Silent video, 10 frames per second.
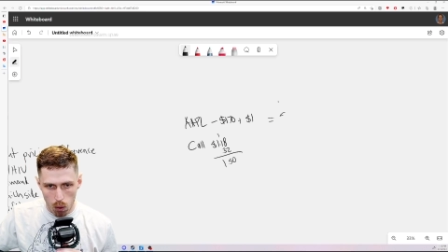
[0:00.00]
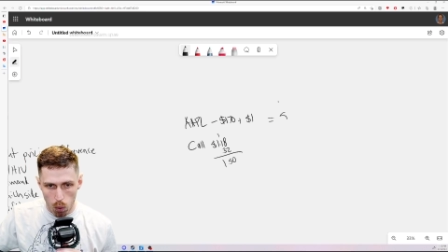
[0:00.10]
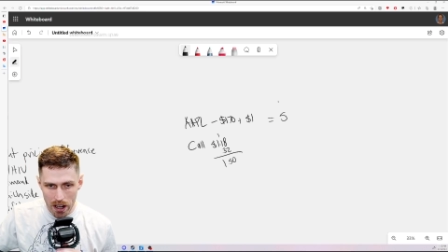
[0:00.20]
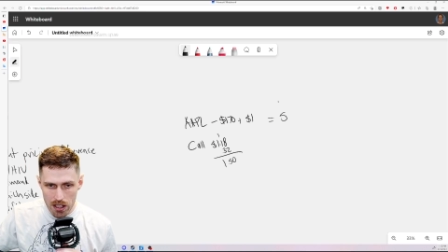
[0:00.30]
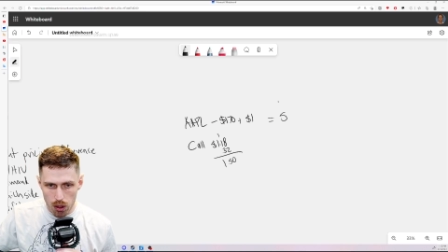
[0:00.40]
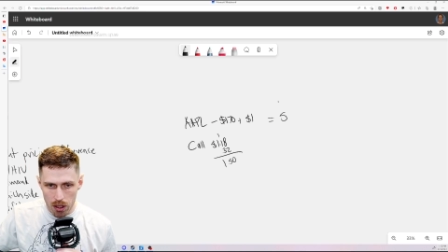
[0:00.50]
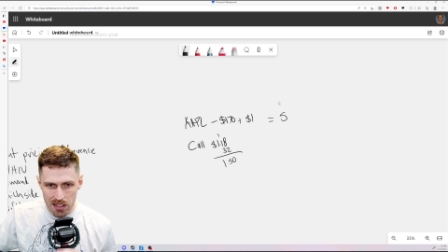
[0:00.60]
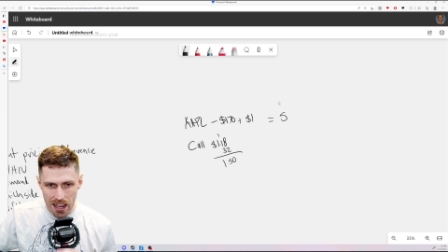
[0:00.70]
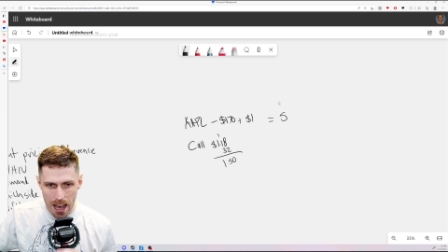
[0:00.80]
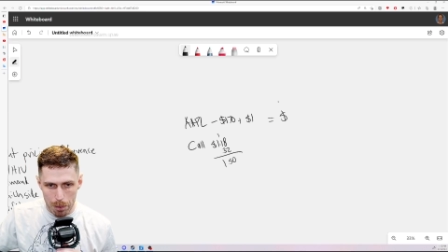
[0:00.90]
what is going
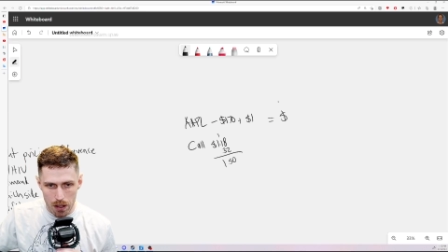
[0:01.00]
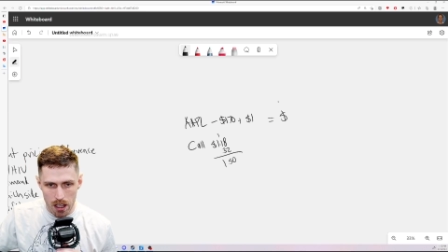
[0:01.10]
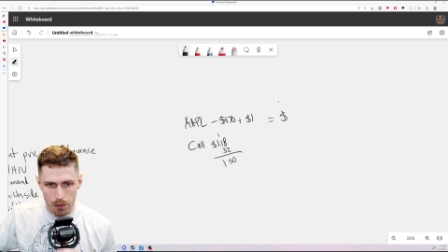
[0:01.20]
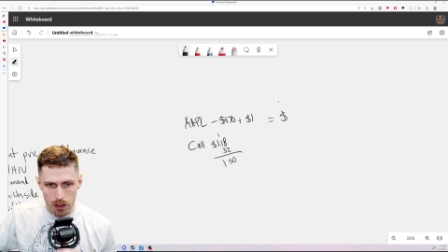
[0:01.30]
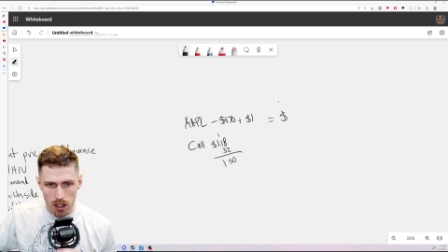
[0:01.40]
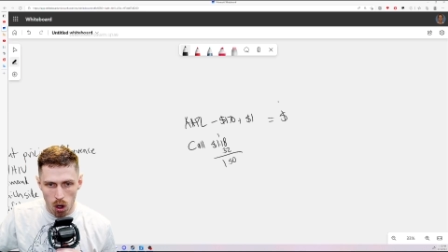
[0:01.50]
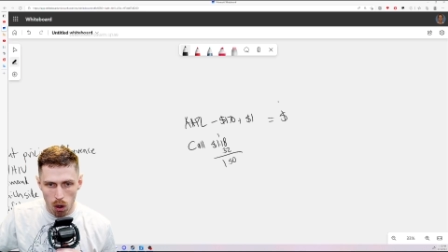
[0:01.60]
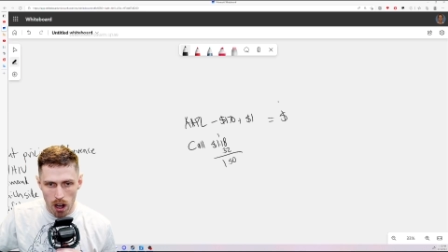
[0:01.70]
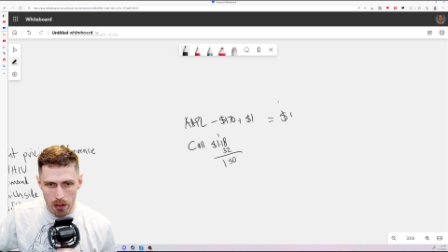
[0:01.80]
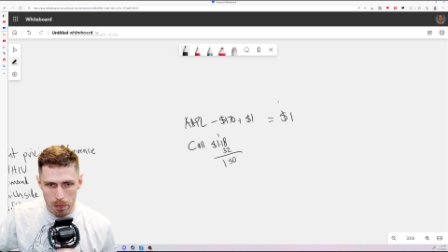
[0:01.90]
to happen if no
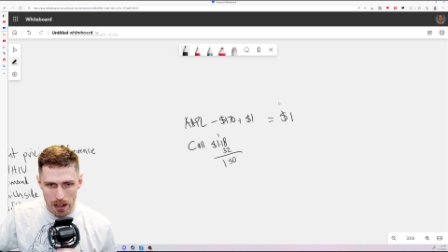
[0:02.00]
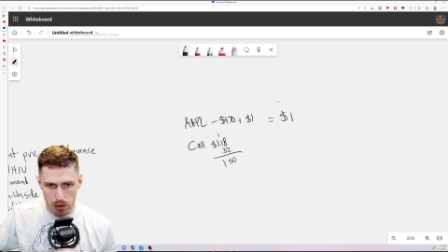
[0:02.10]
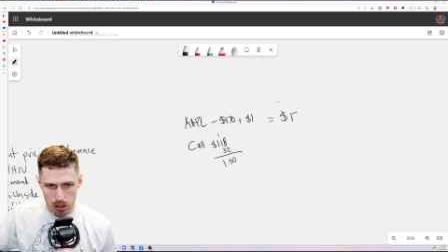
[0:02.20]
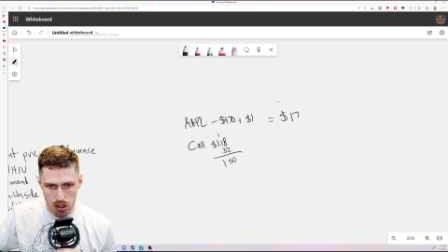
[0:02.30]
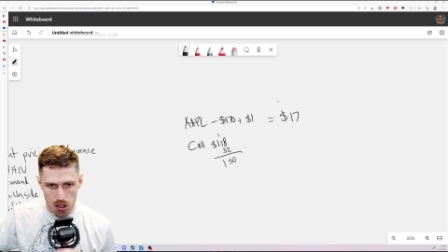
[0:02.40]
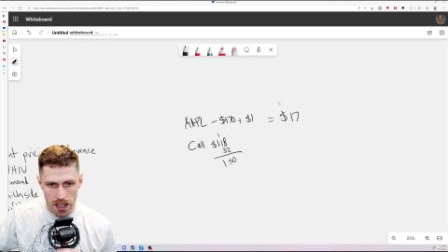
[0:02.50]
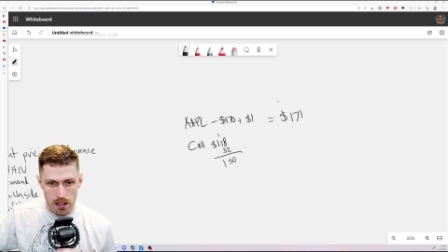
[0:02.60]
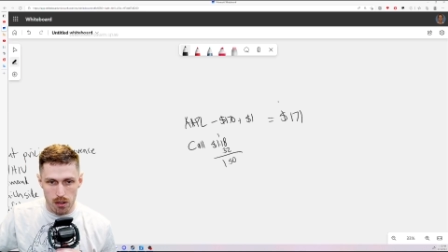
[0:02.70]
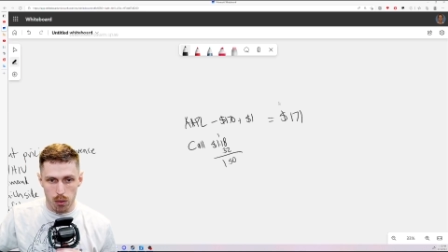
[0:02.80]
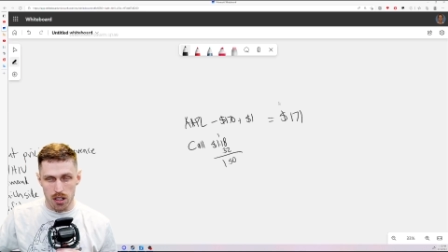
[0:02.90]
other metrics
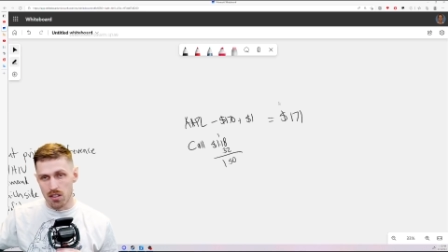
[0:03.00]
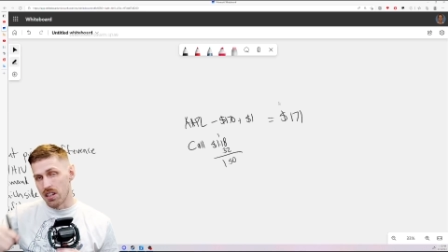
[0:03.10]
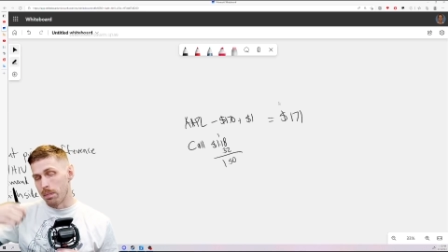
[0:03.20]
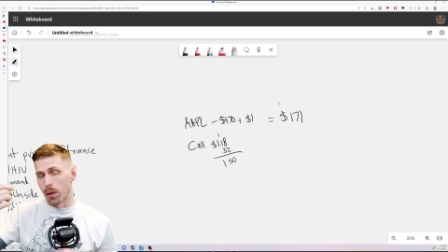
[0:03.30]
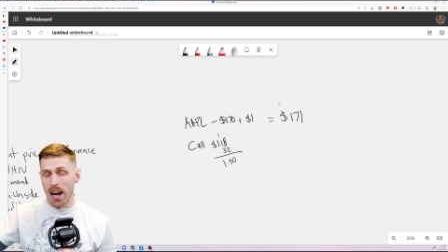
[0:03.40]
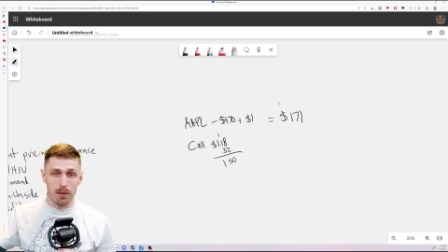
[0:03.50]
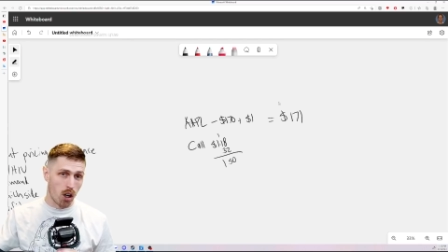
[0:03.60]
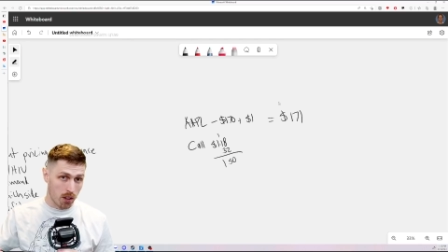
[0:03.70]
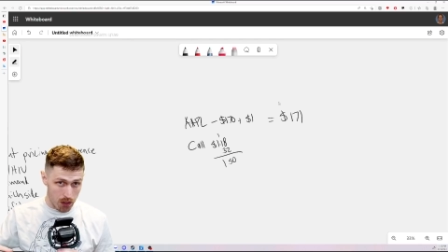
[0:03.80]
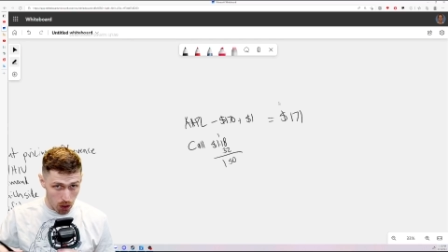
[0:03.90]
change, which is the implied
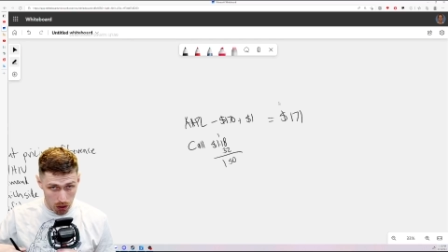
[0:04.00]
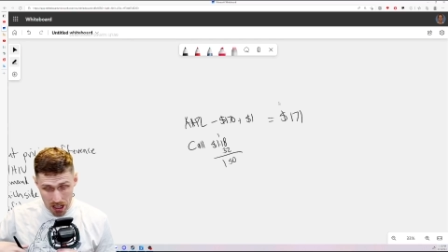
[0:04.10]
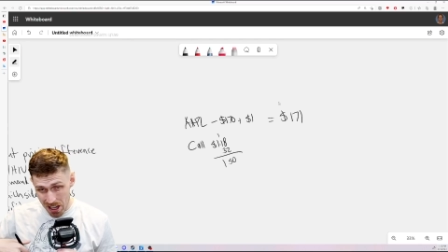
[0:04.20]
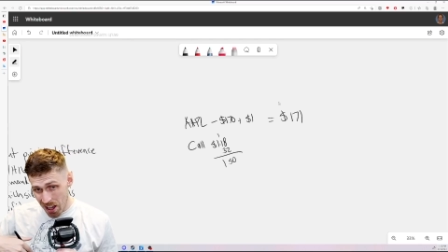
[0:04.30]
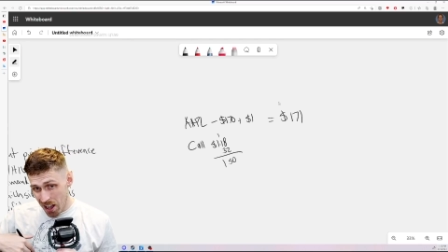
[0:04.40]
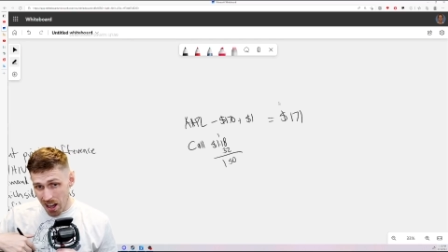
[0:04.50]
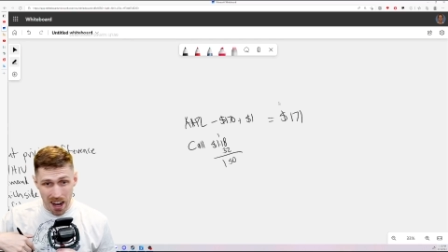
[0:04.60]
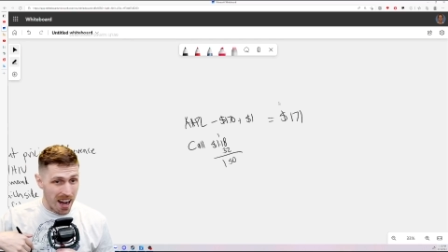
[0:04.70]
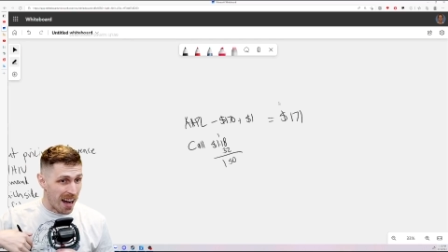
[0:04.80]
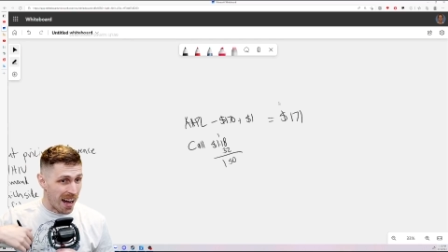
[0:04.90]
volatility,
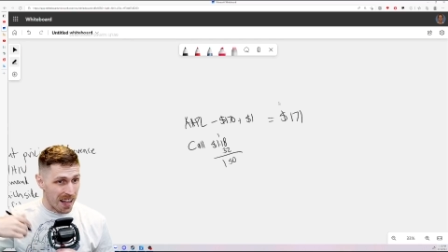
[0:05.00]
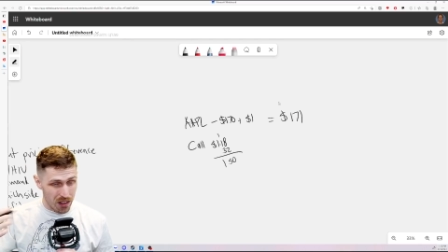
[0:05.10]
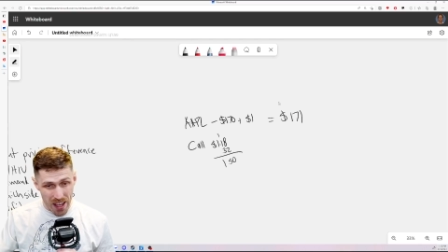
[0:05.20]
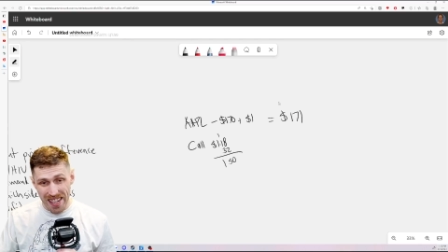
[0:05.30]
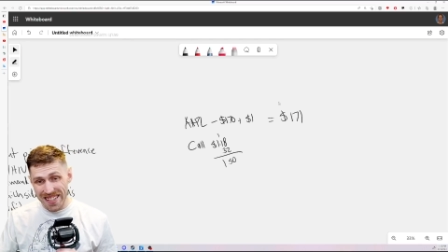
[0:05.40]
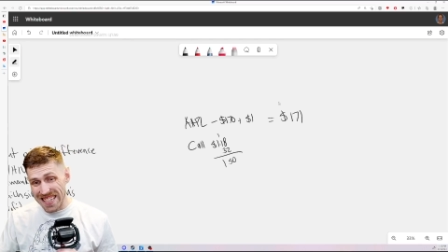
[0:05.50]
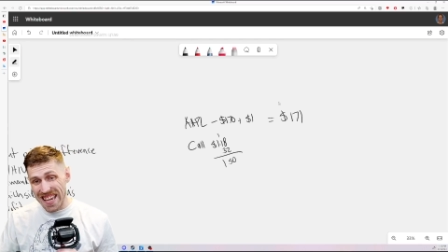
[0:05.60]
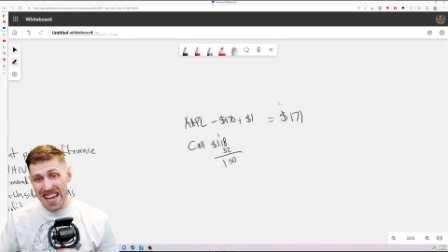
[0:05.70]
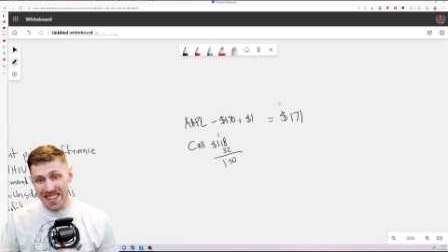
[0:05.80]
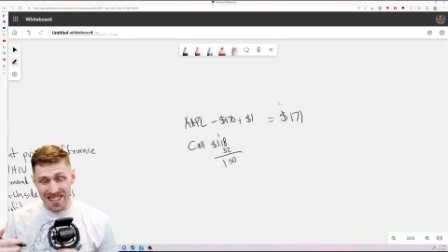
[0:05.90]
theta
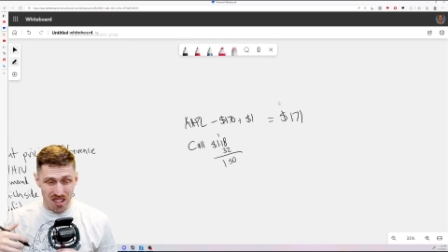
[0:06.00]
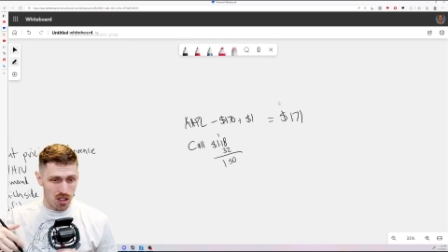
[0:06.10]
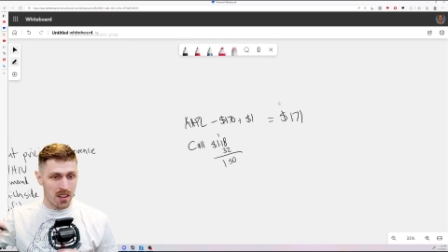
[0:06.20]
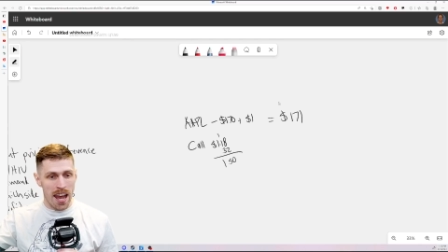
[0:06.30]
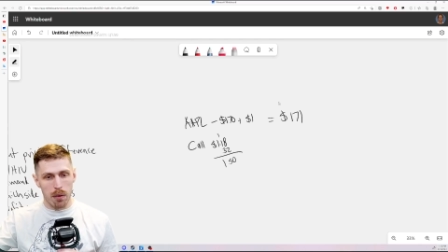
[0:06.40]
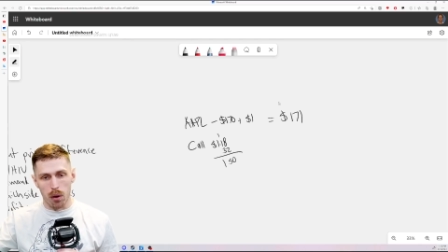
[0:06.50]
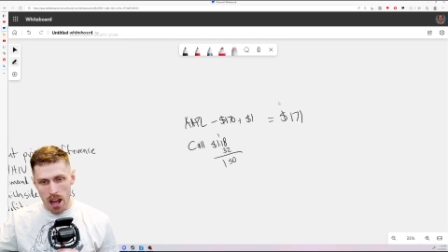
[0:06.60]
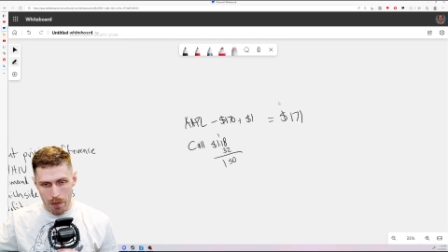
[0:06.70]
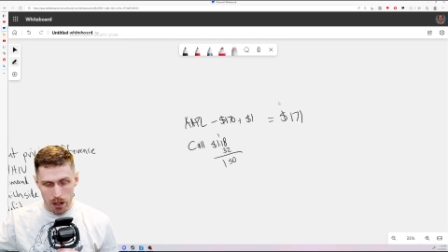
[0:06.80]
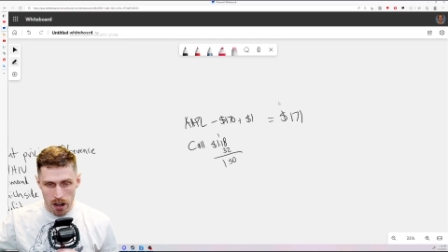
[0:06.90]
decay, this and that,
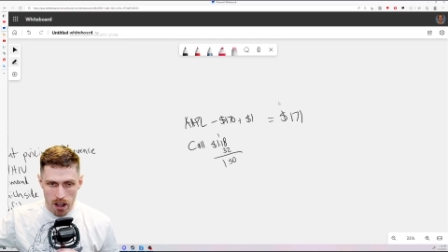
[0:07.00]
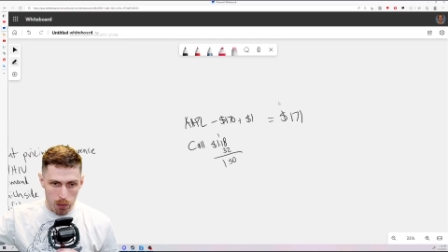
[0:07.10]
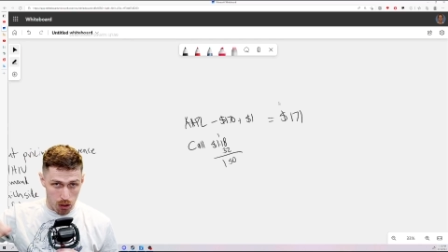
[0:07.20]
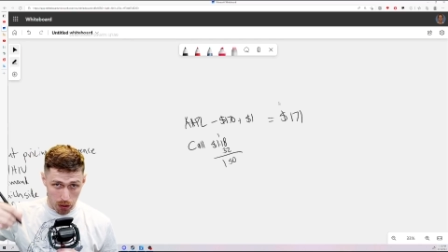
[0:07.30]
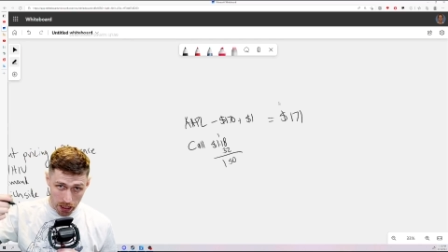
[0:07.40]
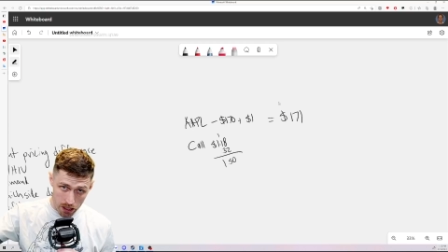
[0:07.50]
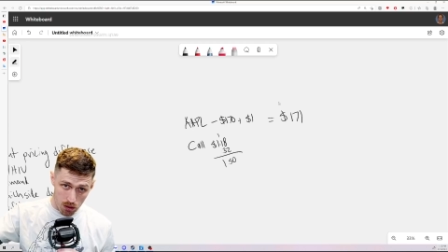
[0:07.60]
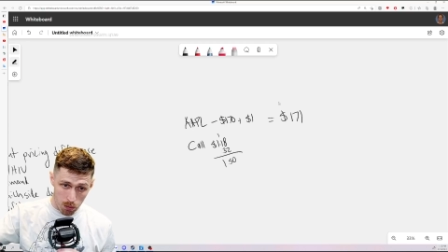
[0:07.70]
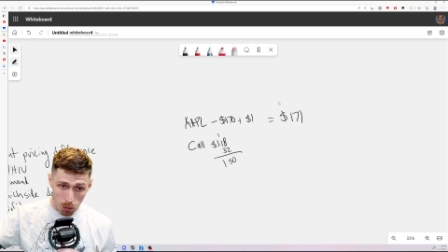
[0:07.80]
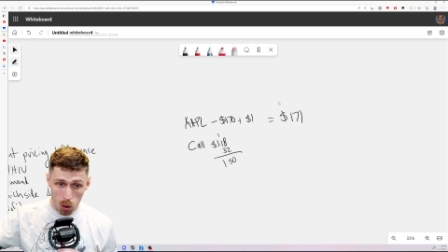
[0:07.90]
whatever, which we're going to get
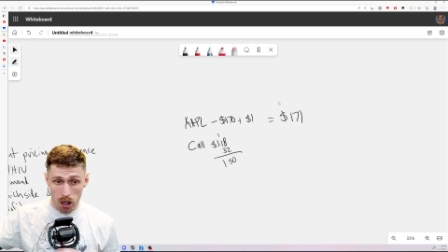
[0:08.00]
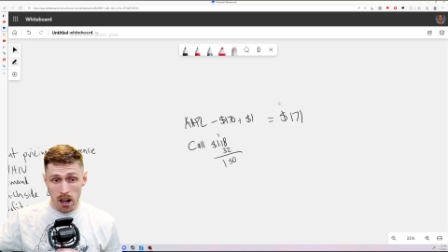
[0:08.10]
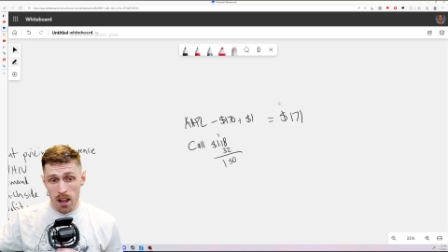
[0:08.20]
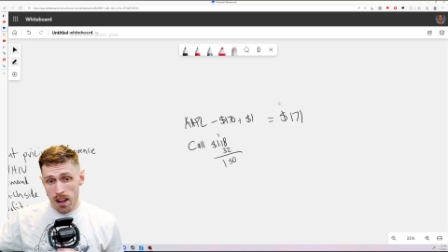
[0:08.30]
into more.